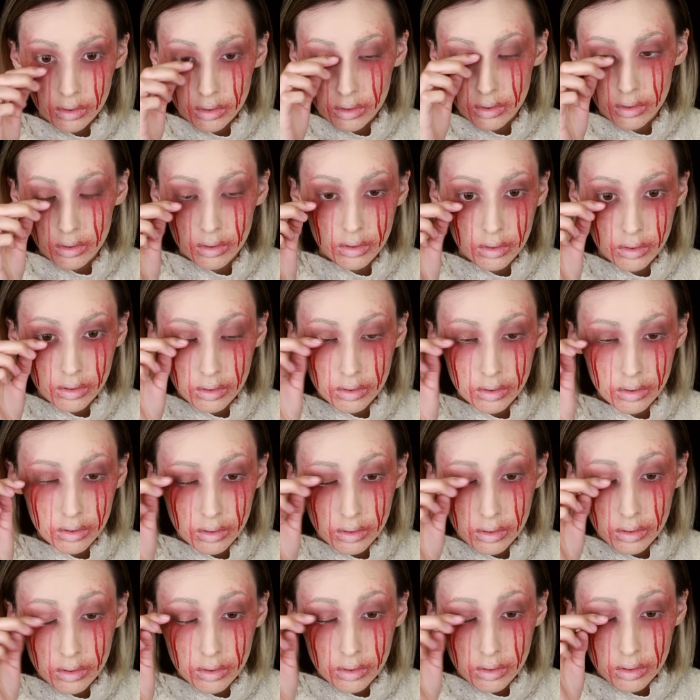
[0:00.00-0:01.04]

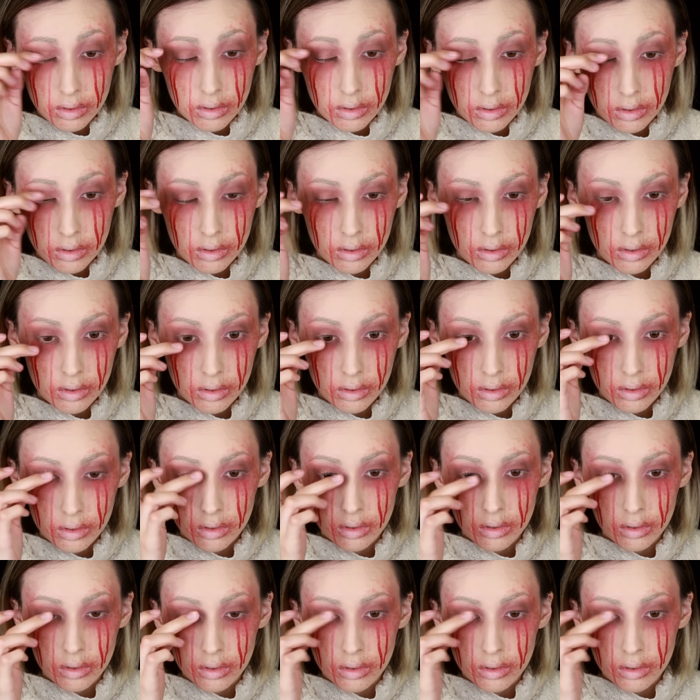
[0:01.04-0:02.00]
(silence)